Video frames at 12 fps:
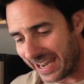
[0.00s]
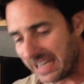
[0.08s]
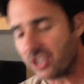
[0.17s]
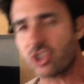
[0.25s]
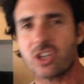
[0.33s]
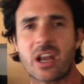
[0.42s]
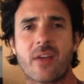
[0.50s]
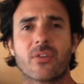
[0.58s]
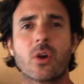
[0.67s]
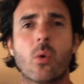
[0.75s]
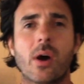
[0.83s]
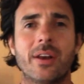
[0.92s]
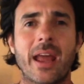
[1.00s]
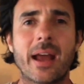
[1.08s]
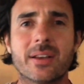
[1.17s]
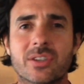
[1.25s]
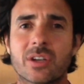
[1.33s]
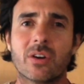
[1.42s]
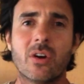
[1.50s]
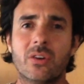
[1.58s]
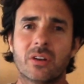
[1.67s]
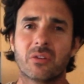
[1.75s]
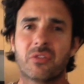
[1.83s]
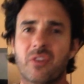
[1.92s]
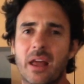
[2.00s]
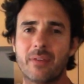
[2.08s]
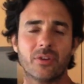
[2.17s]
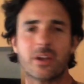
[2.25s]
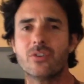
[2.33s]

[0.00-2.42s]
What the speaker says: each and every one has their own little flavor.